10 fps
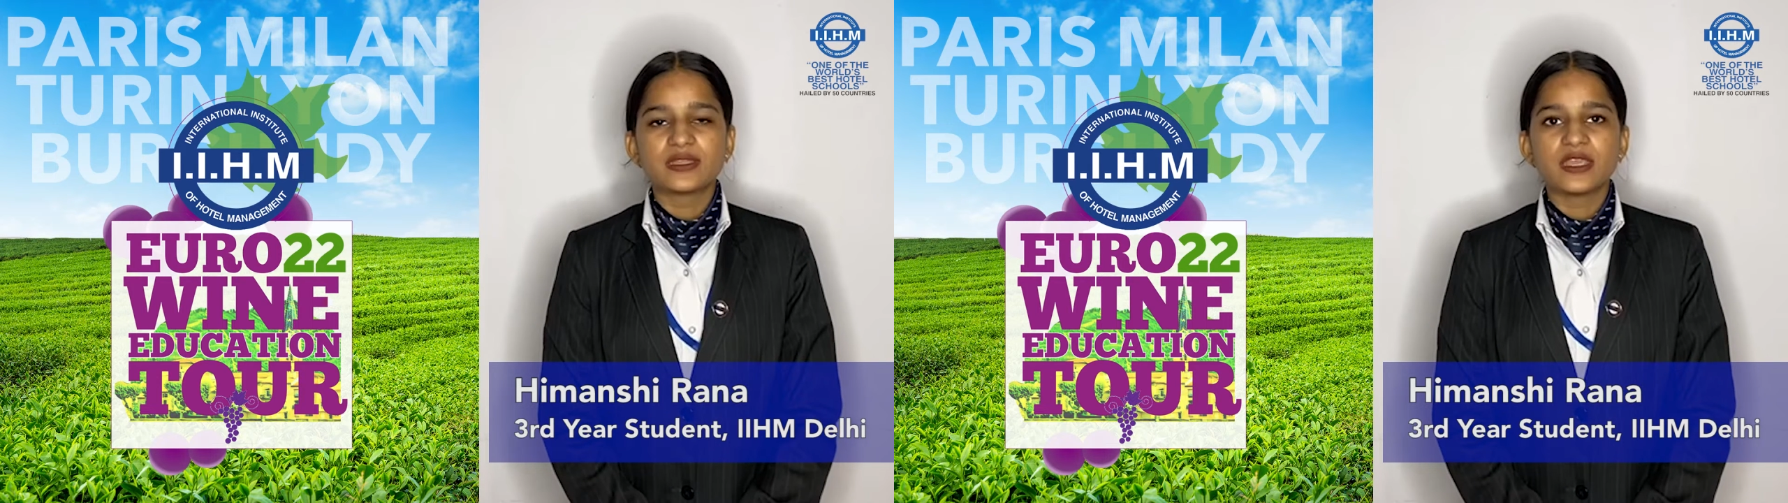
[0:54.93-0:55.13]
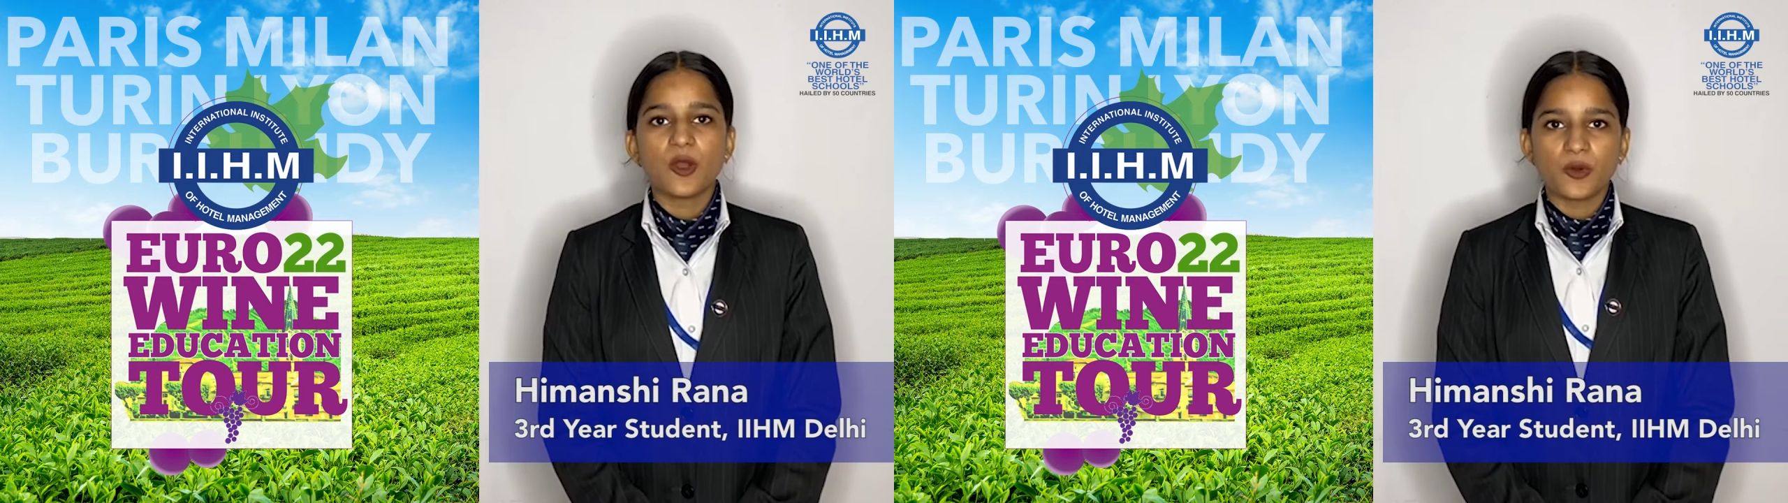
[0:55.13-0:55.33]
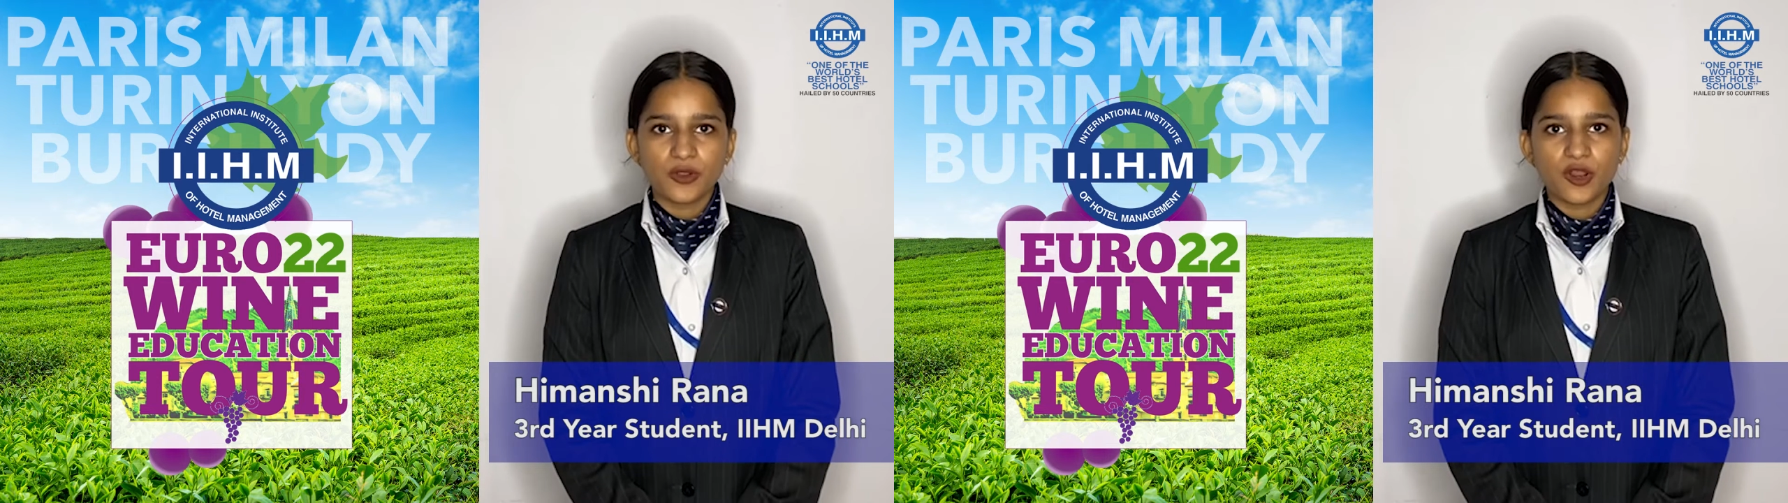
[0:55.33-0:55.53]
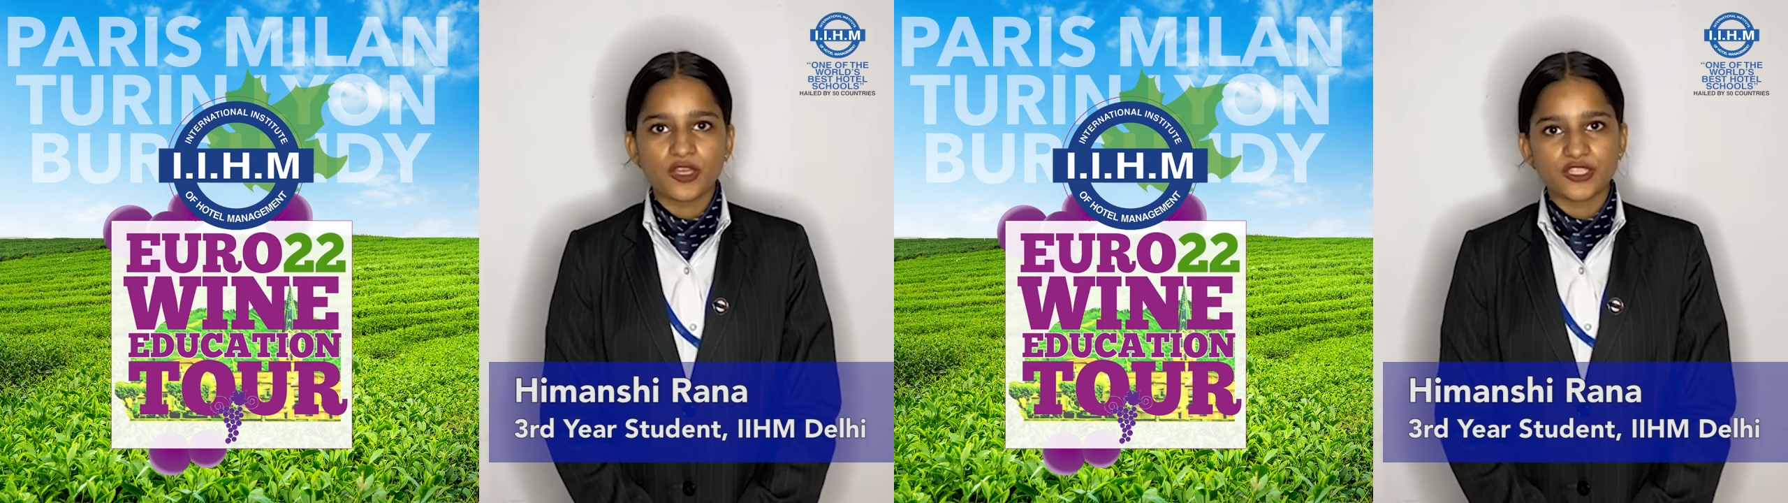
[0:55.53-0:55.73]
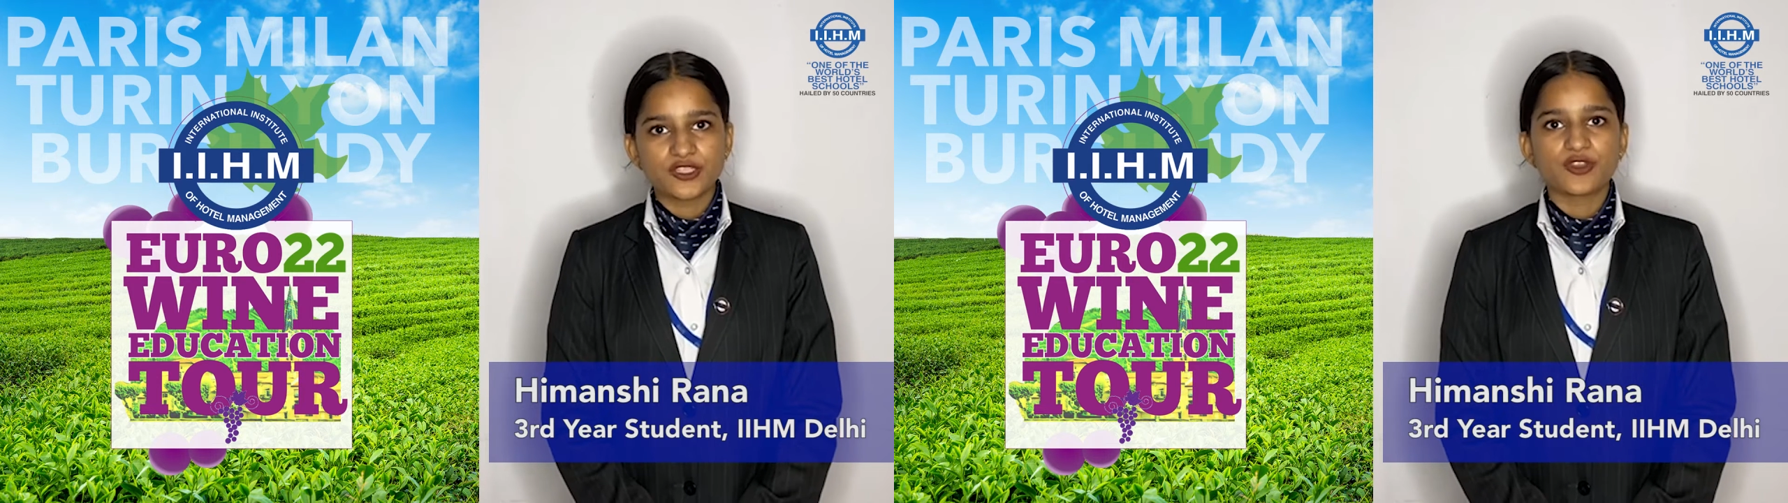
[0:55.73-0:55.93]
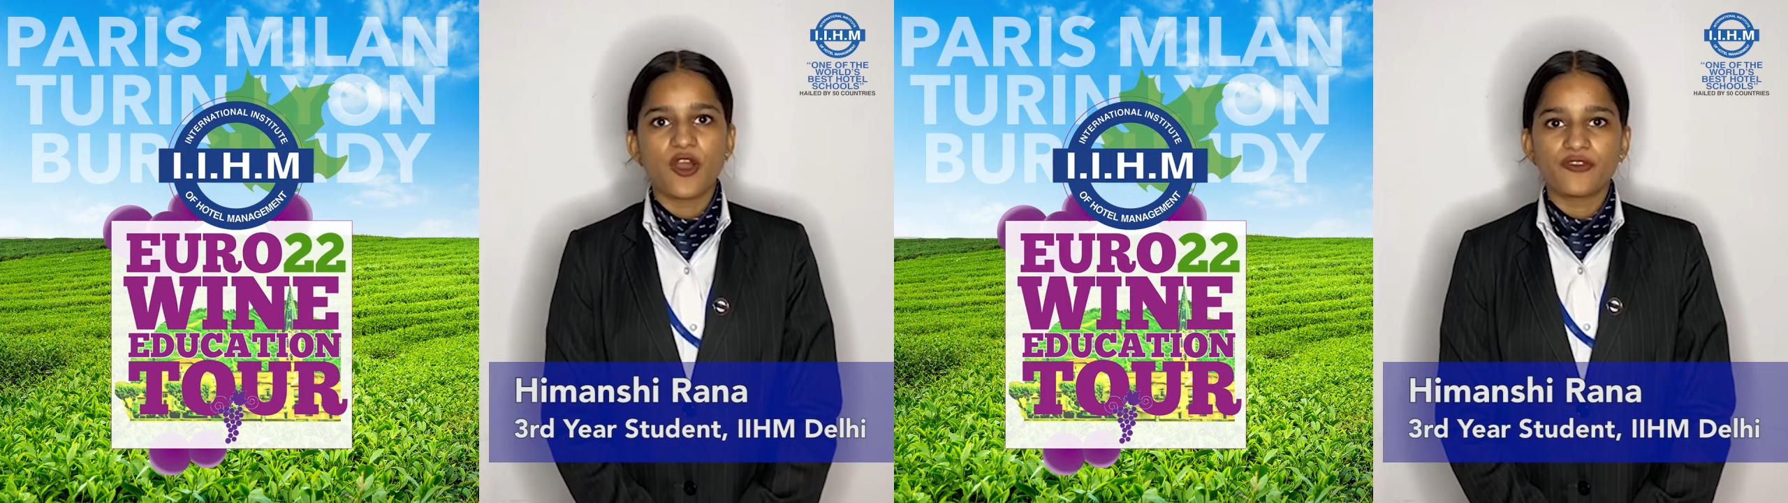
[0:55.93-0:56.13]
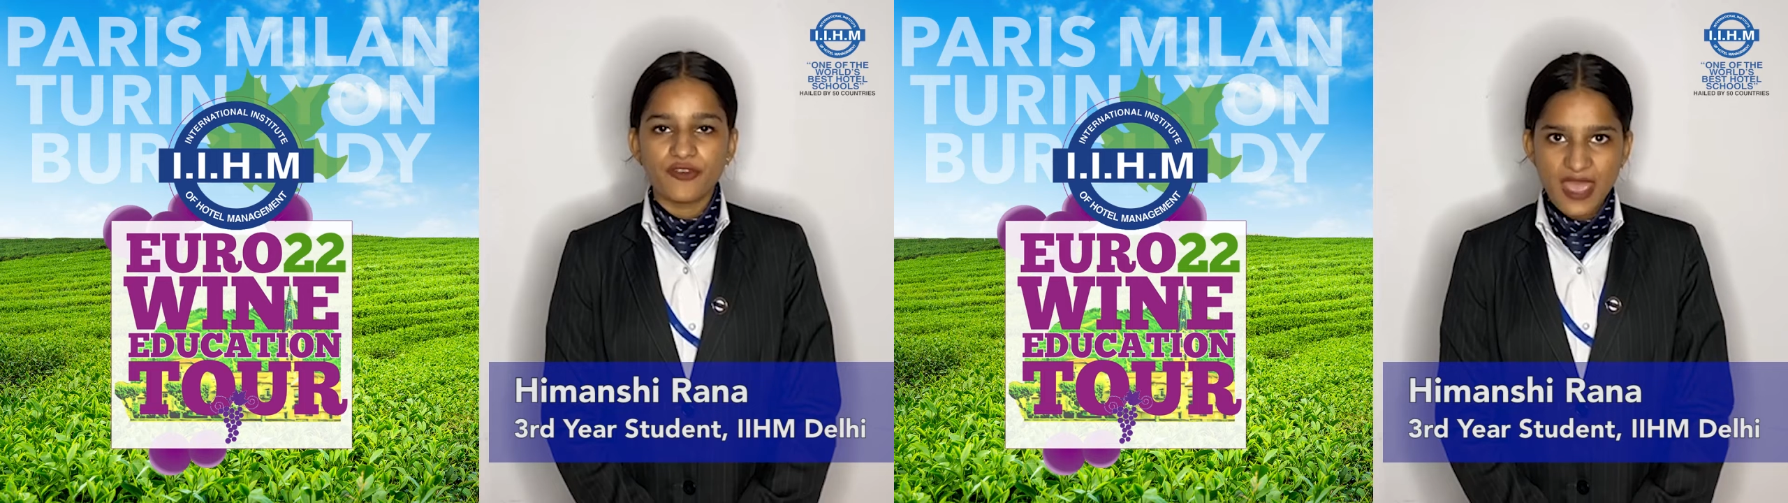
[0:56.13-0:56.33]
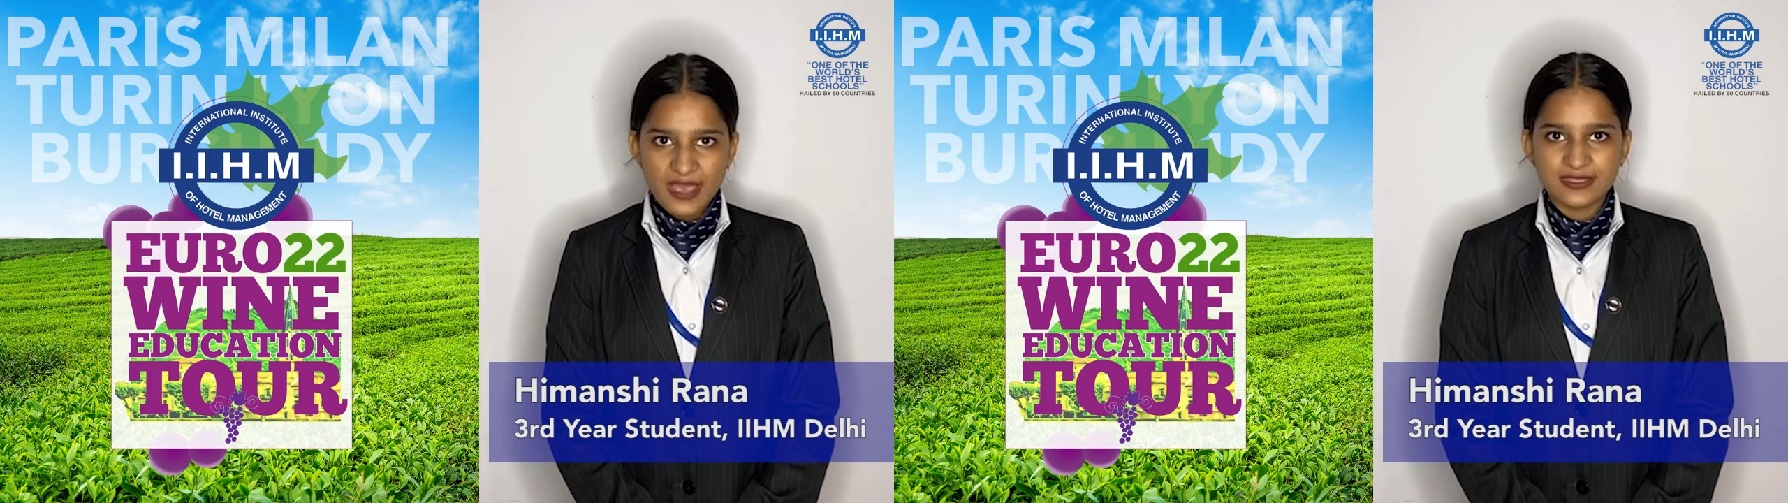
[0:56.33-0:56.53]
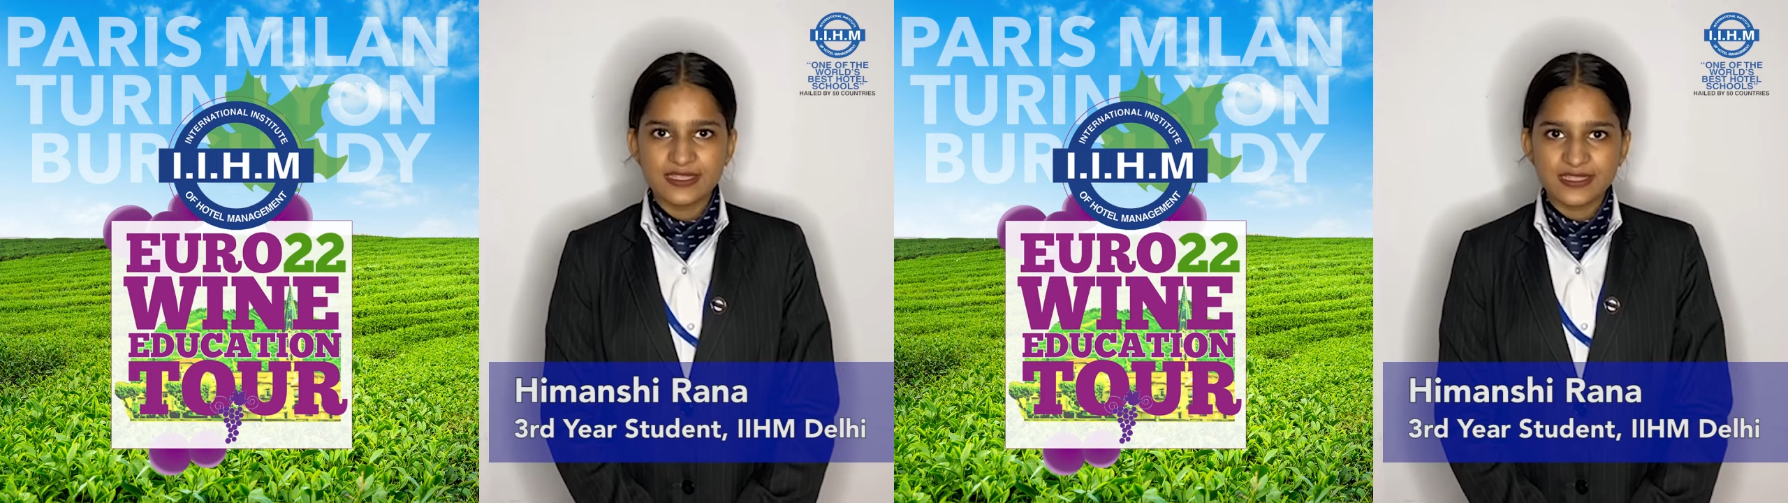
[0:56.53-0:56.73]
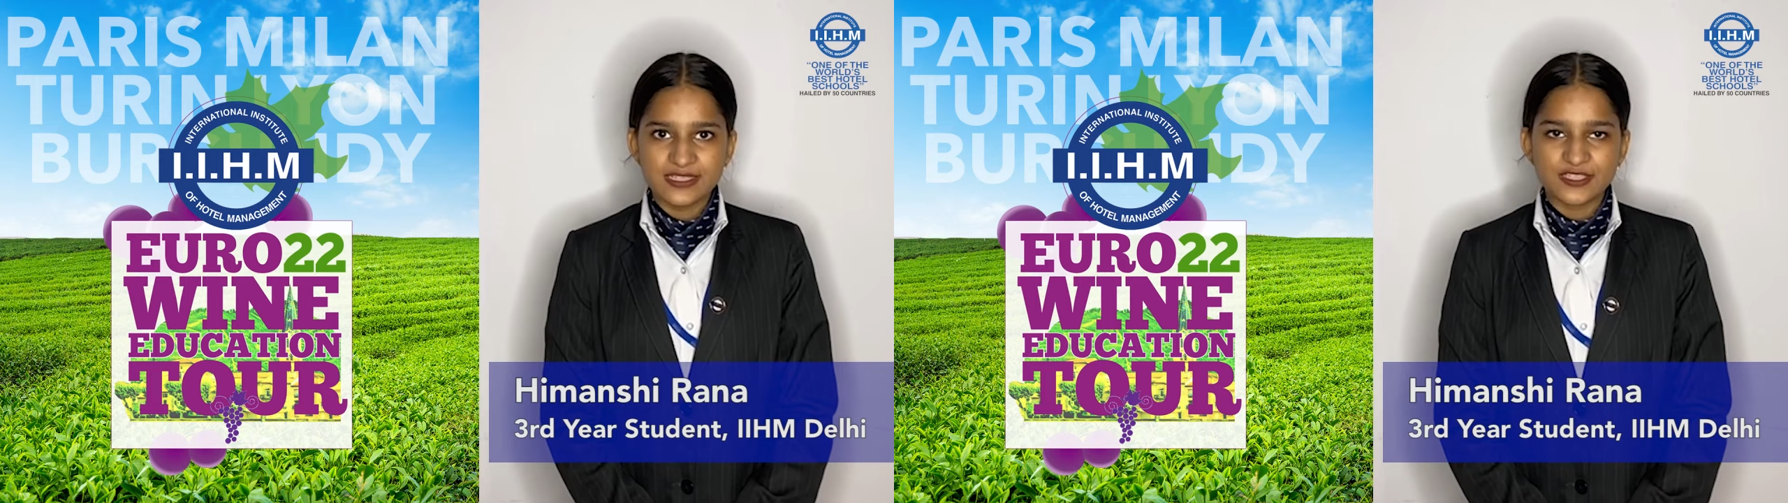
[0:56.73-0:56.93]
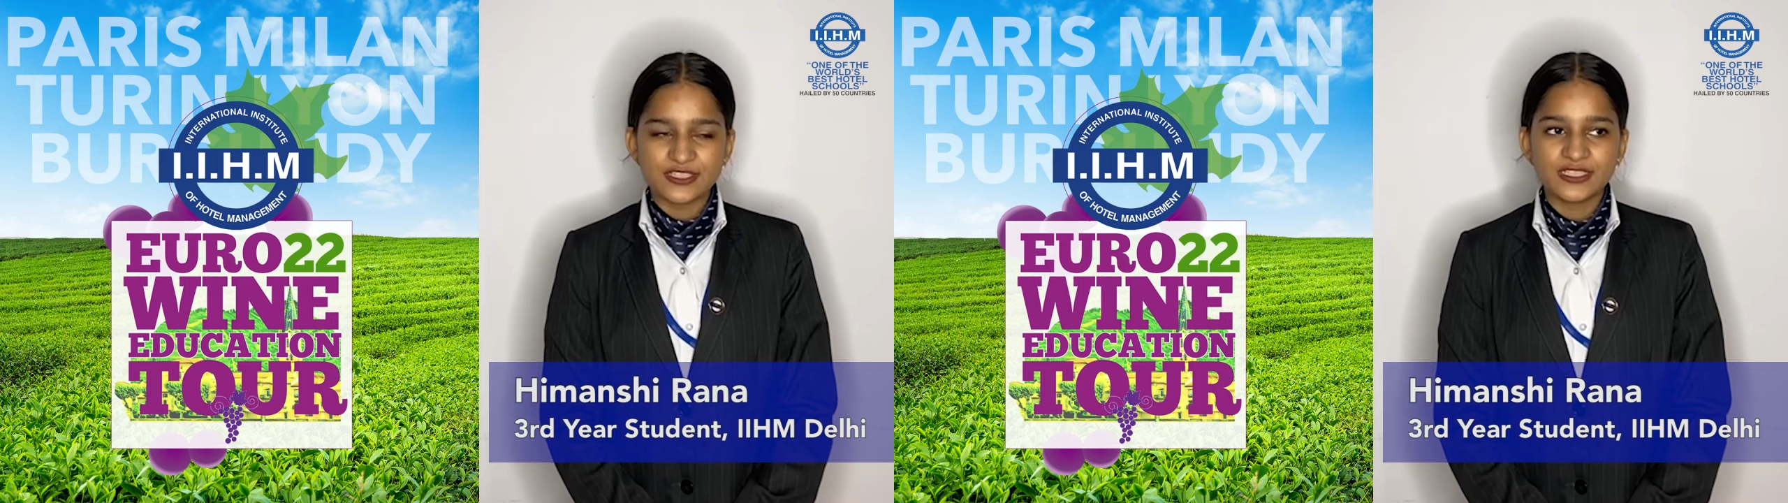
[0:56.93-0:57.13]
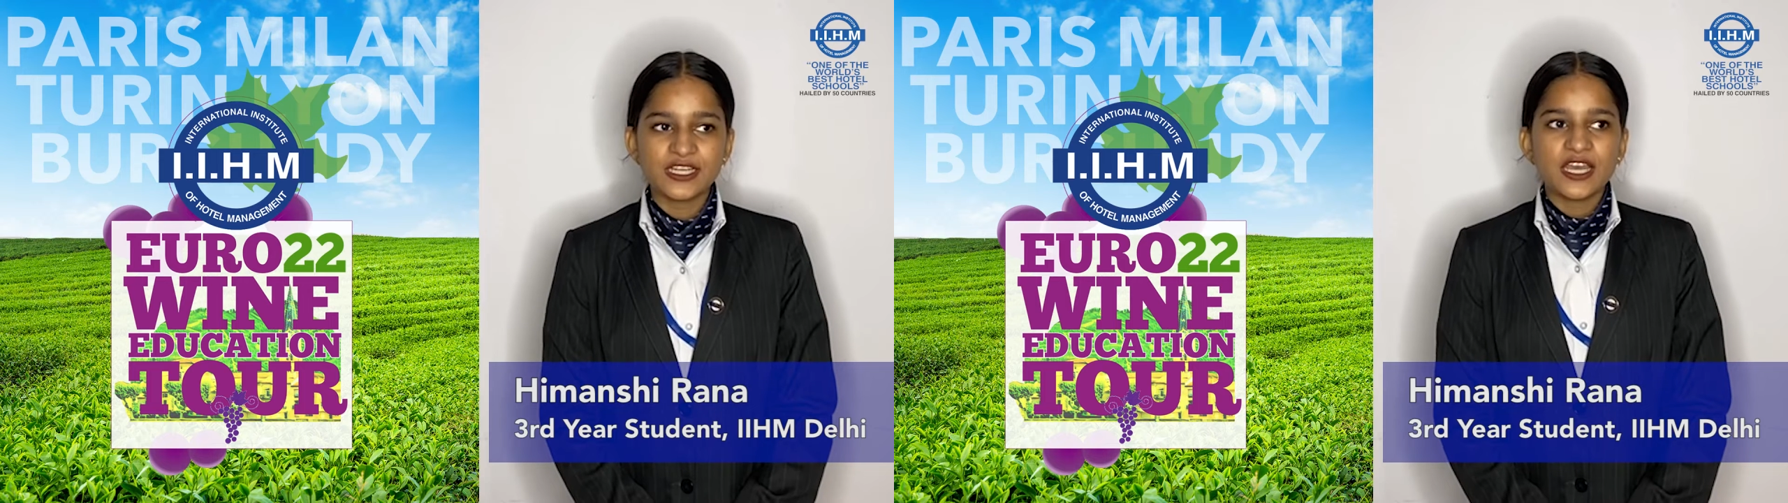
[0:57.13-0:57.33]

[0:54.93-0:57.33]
the oenologist of Asti region